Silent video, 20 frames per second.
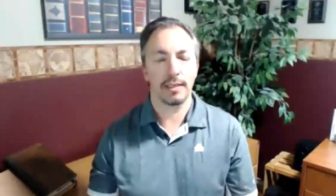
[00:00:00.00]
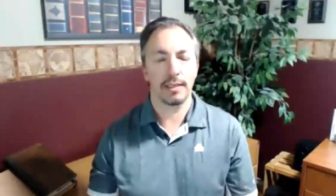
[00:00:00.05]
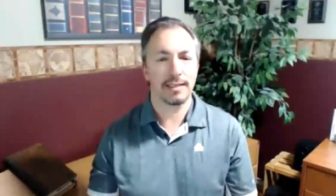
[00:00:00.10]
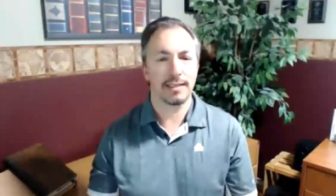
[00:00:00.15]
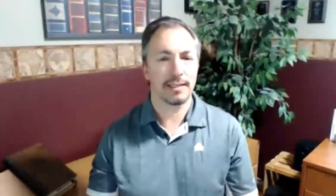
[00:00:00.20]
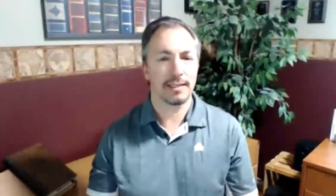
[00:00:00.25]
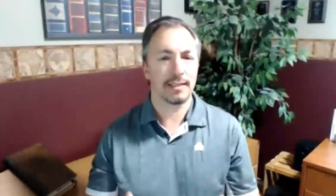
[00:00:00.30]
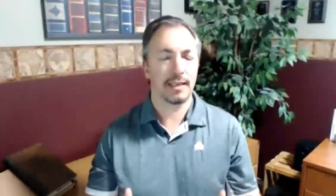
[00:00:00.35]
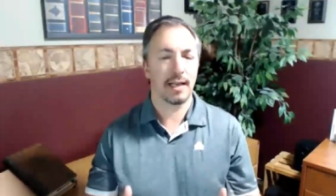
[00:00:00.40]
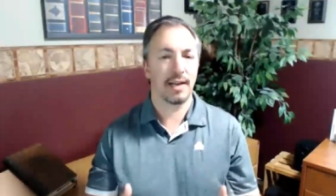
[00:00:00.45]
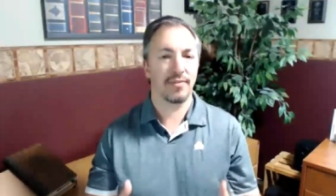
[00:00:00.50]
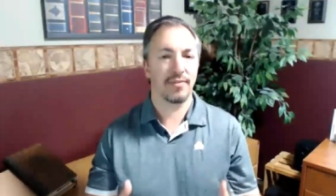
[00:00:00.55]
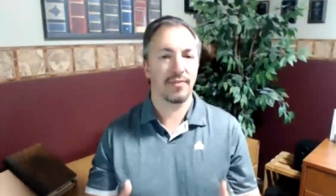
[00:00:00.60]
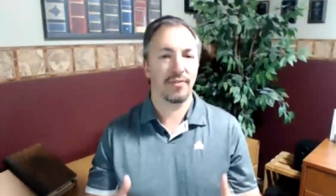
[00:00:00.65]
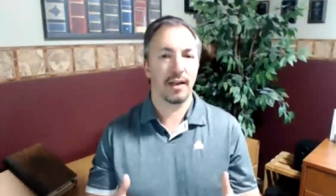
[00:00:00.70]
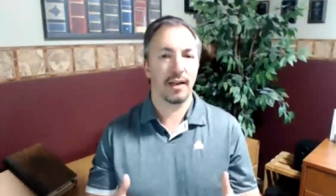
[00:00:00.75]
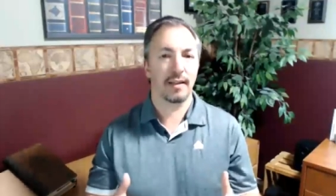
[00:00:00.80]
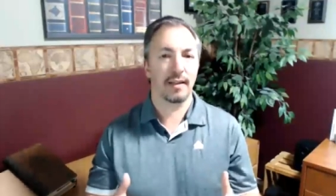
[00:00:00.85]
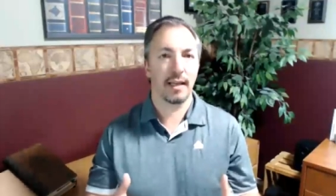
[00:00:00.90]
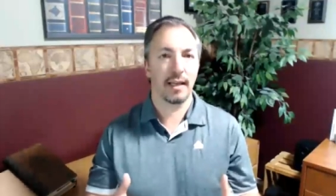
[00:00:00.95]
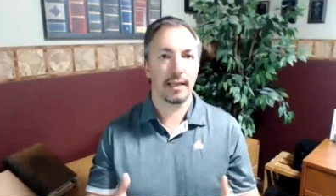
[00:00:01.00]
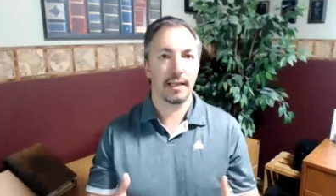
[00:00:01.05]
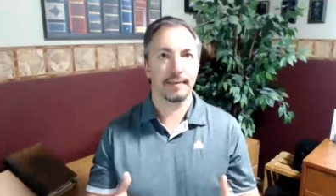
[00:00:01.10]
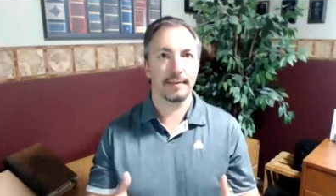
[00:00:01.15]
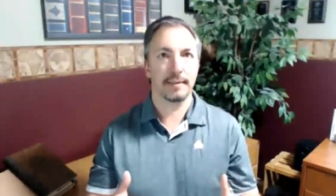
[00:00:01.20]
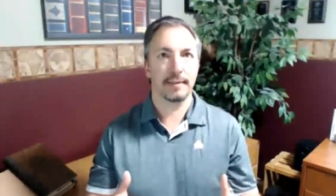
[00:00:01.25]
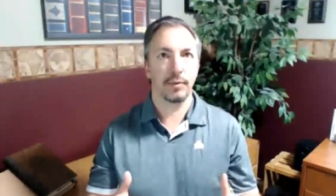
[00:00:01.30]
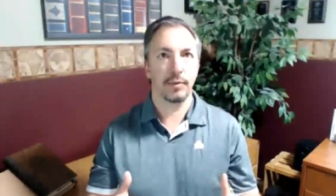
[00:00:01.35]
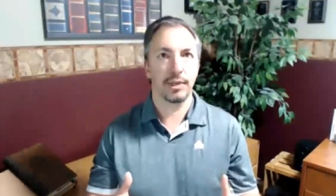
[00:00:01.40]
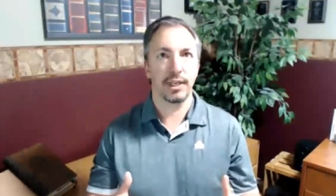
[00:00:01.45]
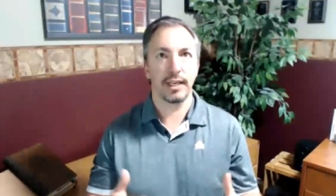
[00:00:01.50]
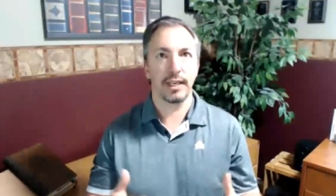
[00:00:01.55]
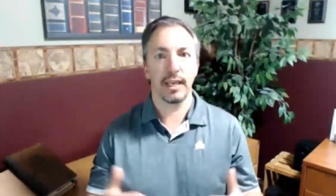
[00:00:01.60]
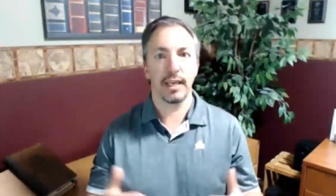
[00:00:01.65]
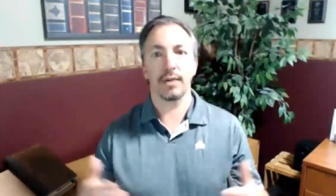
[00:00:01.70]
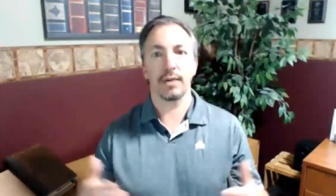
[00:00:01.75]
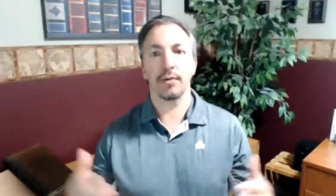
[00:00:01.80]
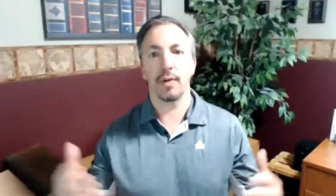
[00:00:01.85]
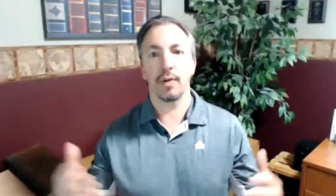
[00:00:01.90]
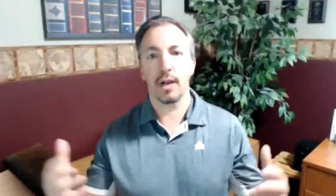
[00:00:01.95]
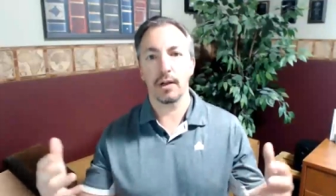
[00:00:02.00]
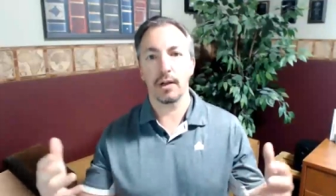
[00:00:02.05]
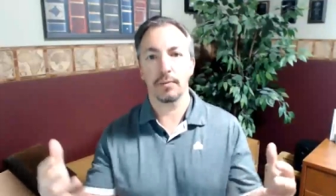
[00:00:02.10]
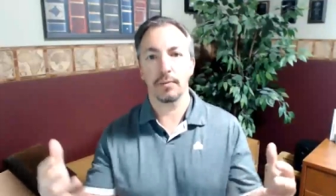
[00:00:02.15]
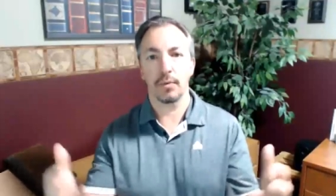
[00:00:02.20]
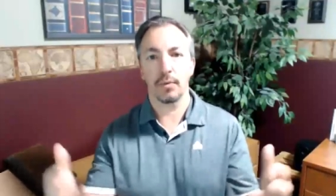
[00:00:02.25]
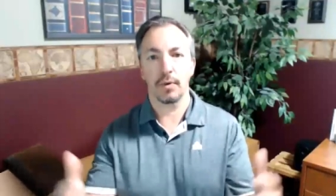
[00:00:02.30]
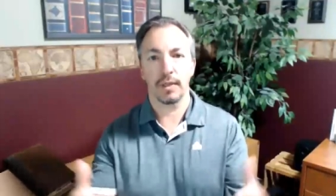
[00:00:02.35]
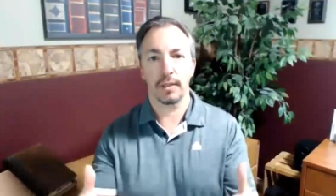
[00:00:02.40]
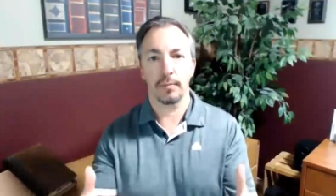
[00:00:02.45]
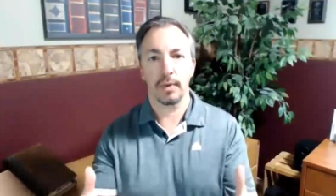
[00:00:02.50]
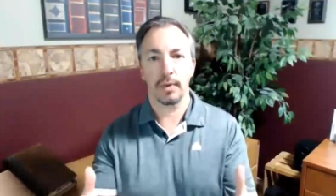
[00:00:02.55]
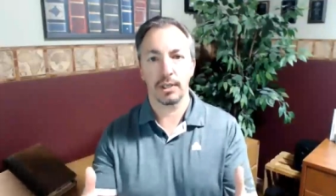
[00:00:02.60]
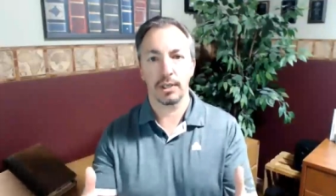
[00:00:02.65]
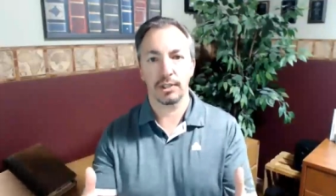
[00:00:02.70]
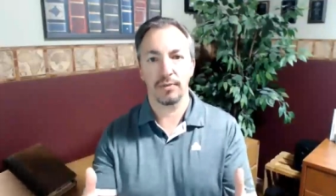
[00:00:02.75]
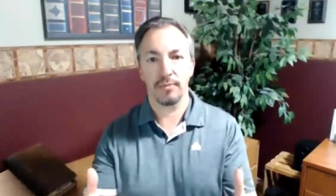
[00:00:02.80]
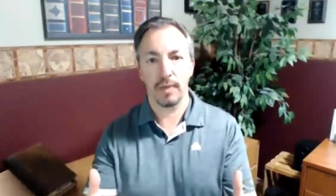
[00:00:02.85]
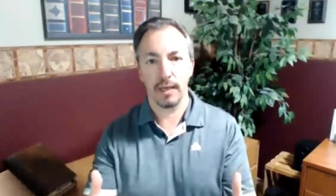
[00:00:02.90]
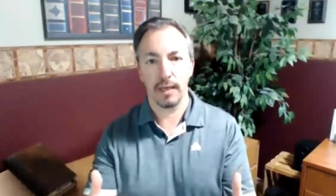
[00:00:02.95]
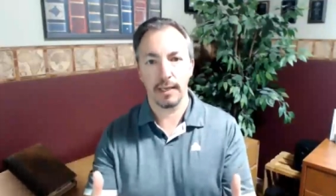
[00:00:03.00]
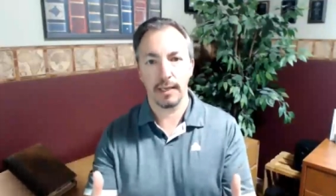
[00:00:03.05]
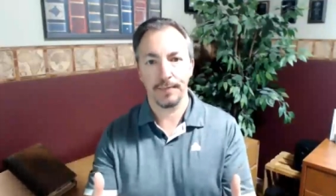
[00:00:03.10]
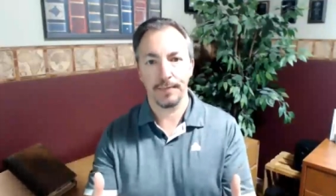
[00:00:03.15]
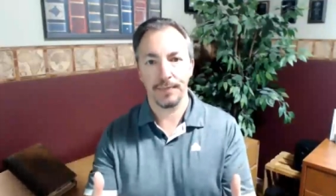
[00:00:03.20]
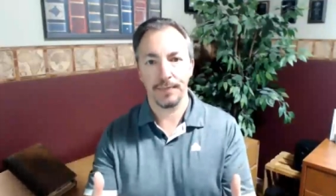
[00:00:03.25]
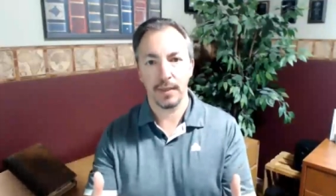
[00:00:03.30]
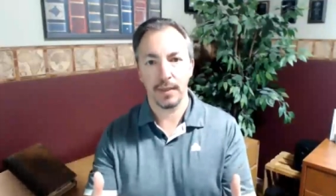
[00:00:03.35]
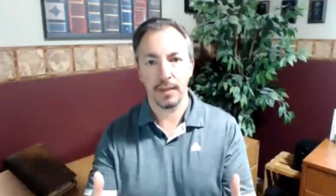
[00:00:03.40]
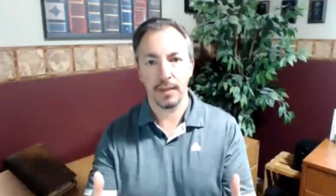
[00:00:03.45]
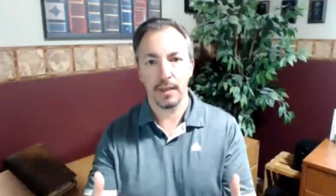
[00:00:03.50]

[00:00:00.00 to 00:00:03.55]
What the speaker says: And I find that when you get around with a bunch of men,